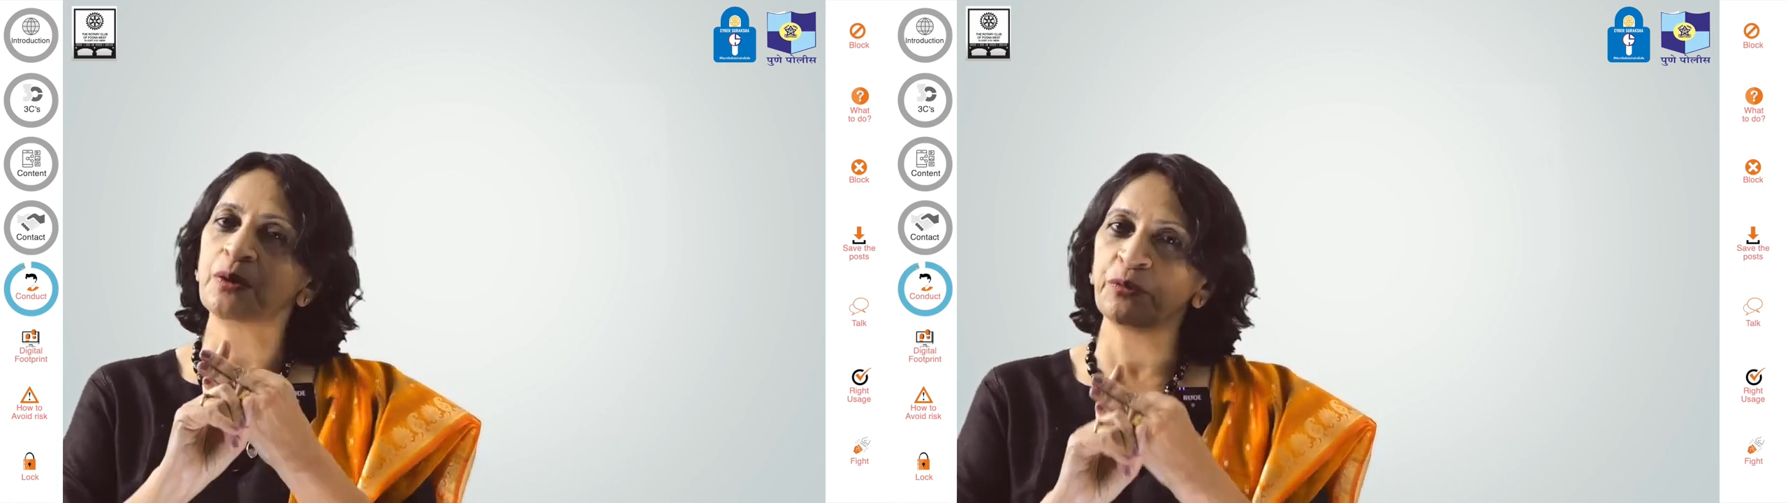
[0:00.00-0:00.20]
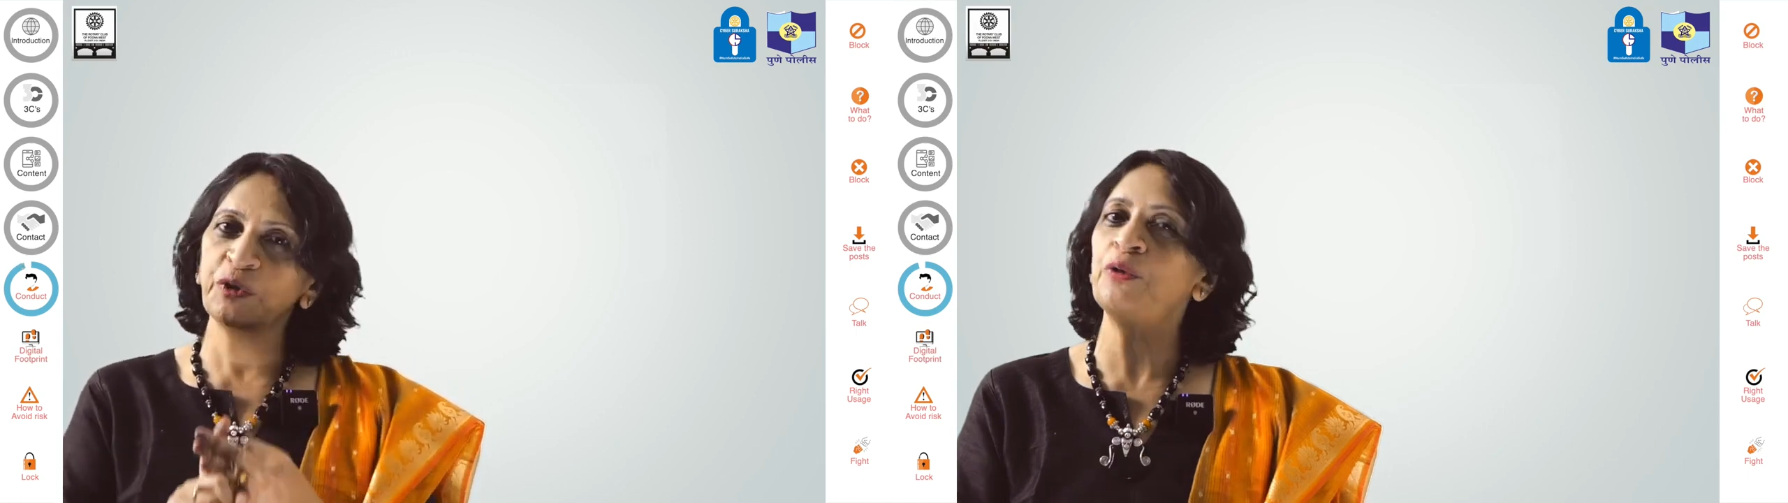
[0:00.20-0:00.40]

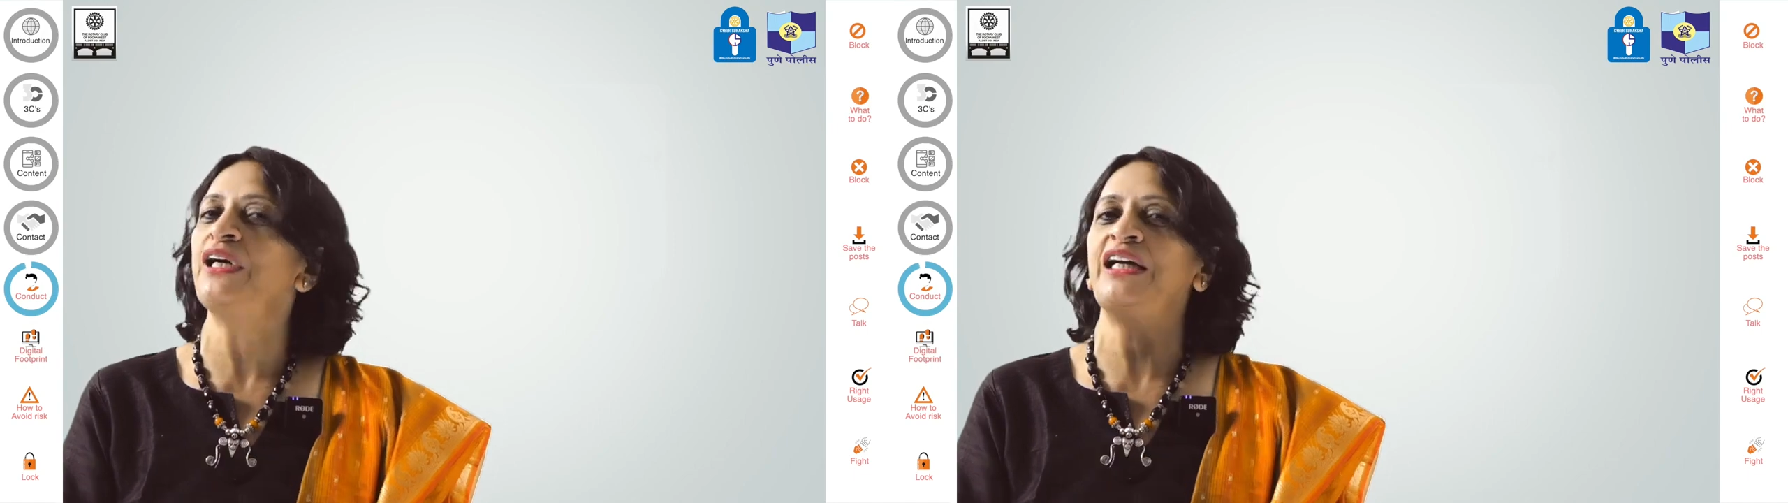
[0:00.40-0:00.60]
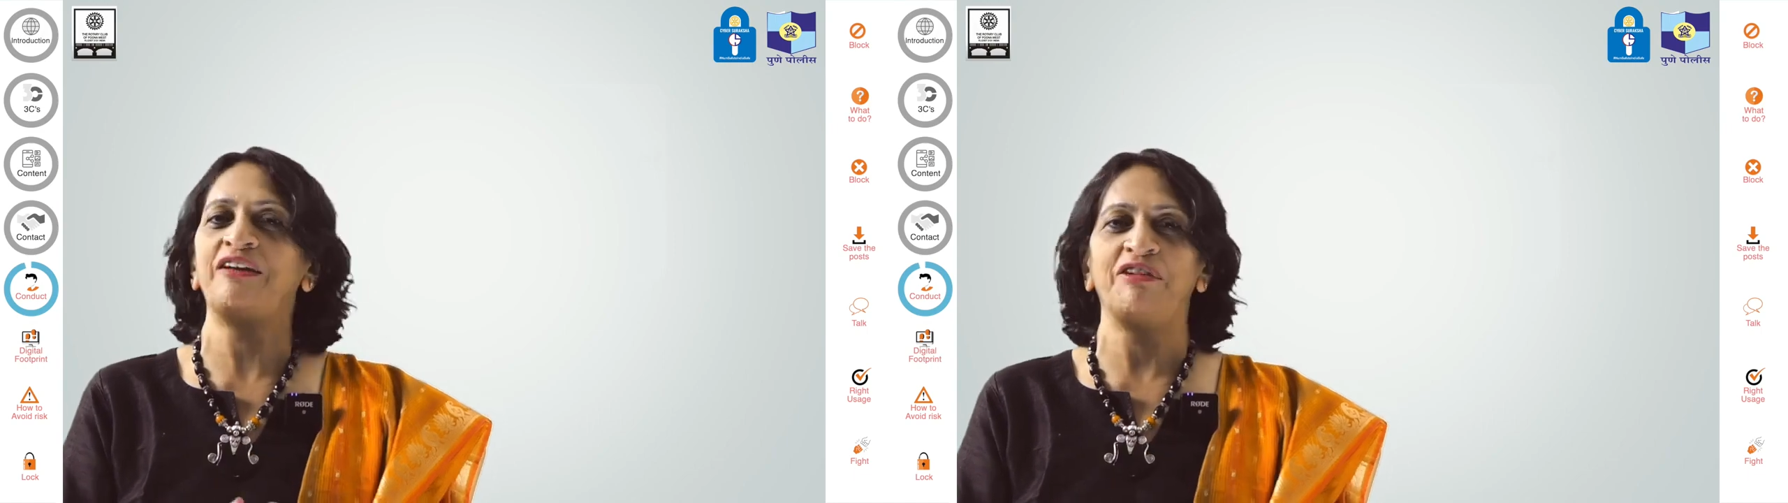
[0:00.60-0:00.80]

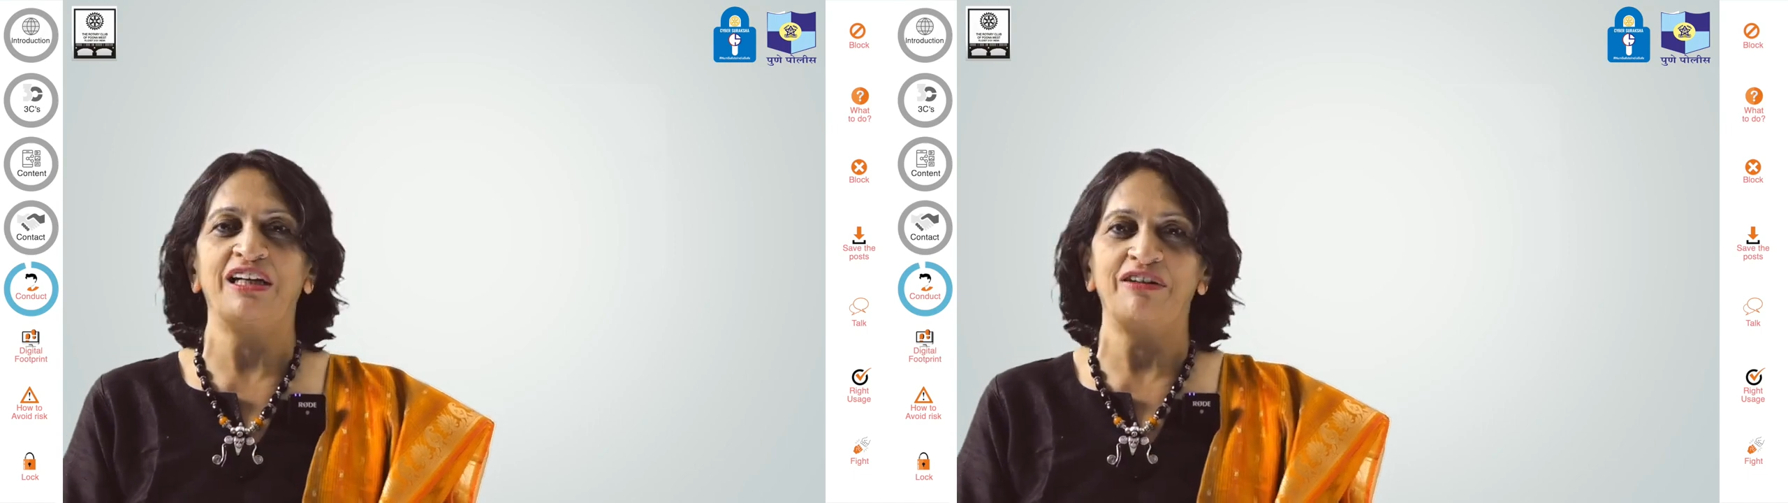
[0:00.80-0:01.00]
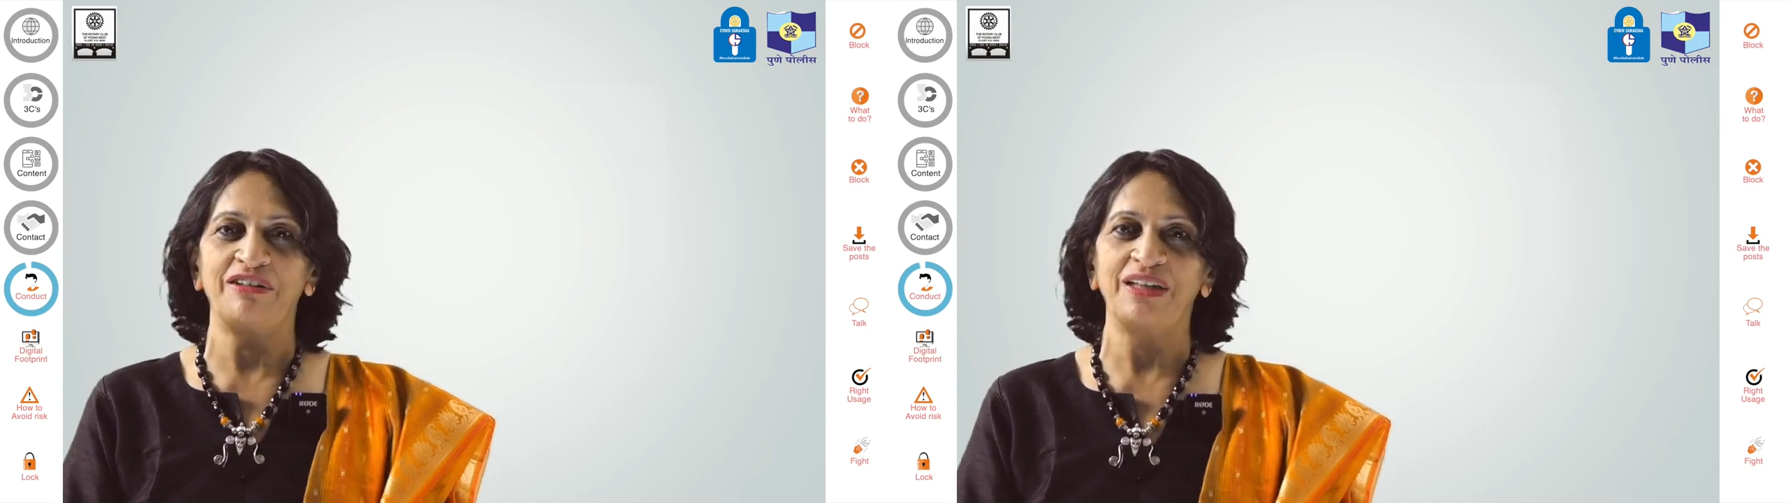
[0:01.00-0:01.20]
community
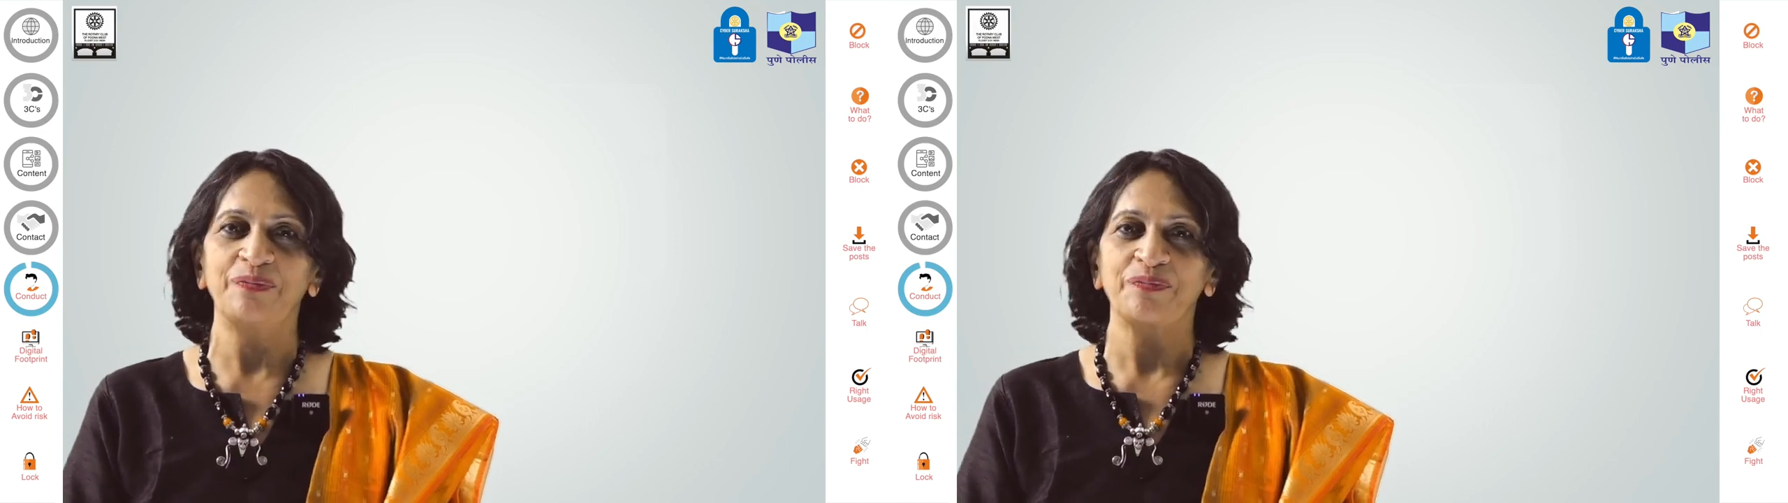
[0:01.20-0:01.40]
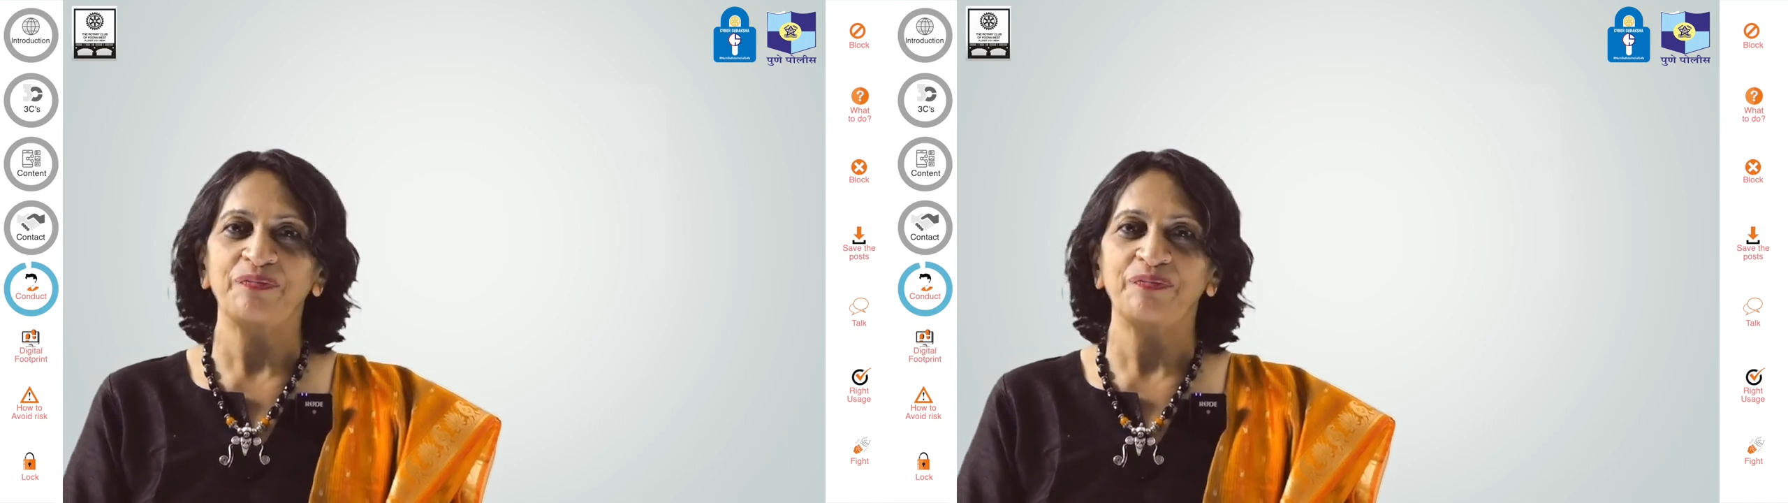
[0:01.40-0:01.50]
we live in.